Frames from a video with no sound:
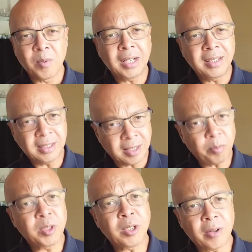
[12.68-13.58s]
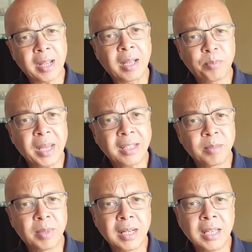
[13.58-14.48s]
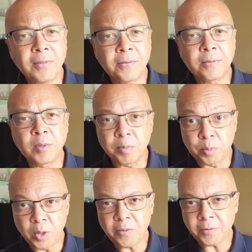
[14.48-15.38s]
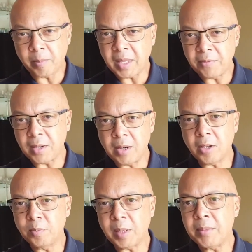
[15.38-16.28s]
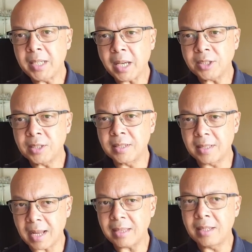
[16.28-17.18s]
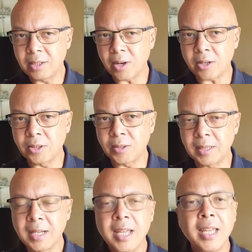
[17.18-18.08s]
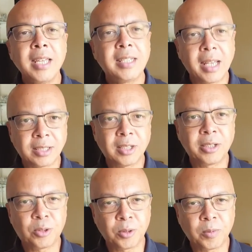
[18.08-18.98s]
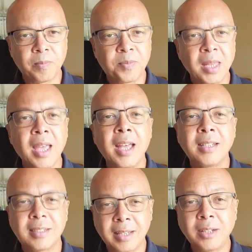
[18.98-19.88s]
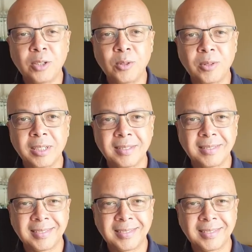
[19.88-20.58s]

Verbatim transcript: Well, in this episode, I unpack the belief with proof from their very own publications that the doctrine is actually true. Stay tuned.